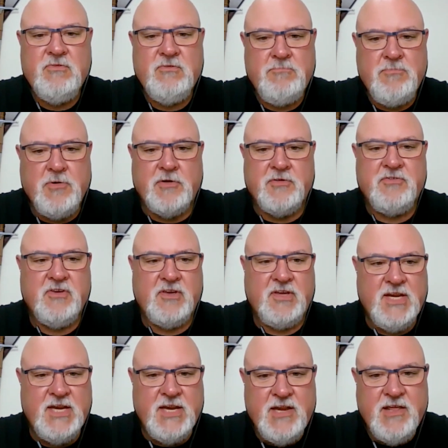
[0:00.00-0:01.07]
put
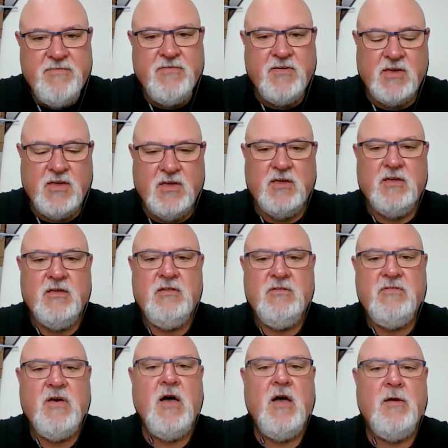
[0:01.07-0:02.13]
significant
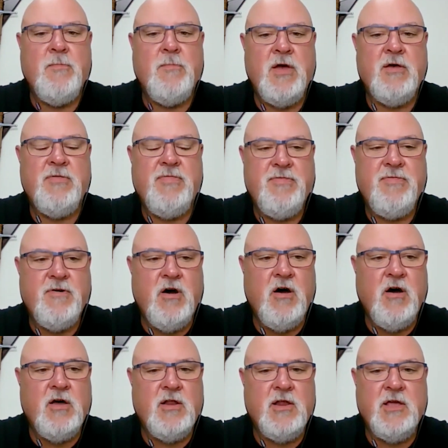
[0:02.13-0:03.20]
time and
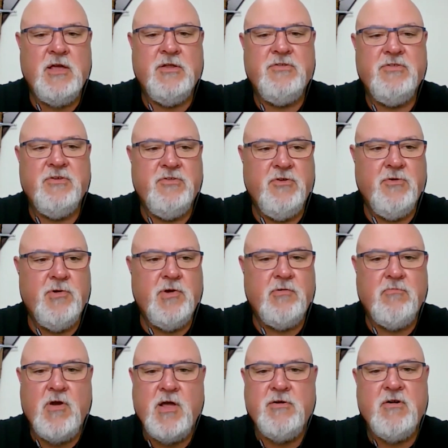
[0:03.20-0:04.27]
thought into doing
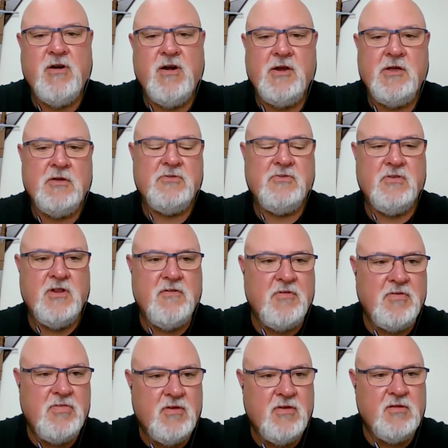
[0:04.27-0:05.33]
renderings and
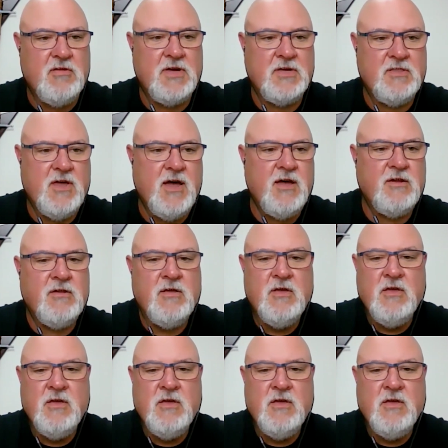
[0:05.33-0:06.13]
everything like that.